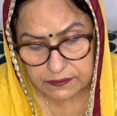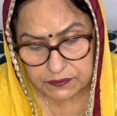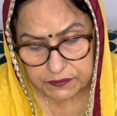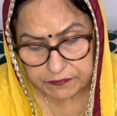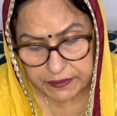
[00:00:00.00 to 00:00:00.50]

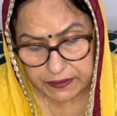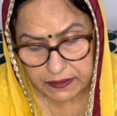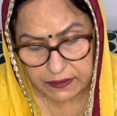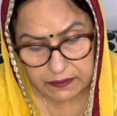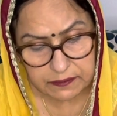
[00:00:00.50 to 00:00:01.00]

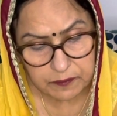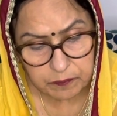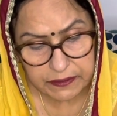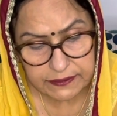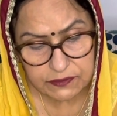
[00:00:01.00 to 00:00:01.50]
Triveni, the
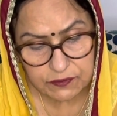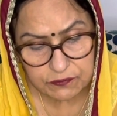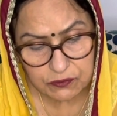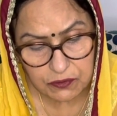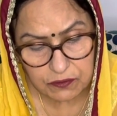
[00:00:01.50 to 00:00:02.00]
place
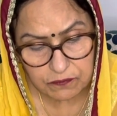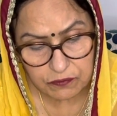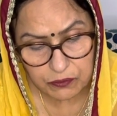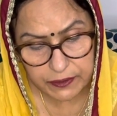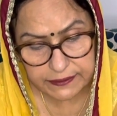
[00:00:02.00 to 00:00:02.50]
of
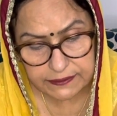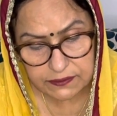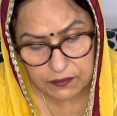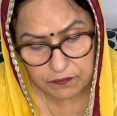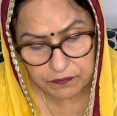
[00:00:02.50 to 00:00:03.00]
confluence
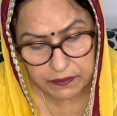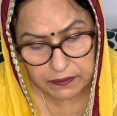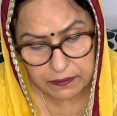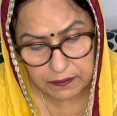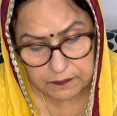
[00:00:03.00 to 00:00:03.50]
of
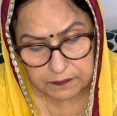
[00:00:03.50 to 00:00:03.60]
Ganga,